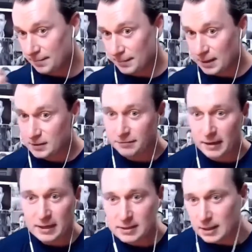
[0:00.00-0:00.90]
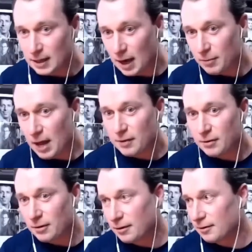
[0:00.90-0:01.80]
let's face it, I
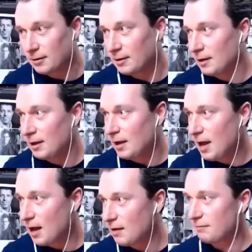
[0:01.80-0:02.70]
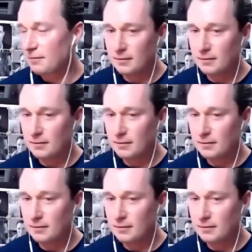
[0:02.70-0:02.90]
rather have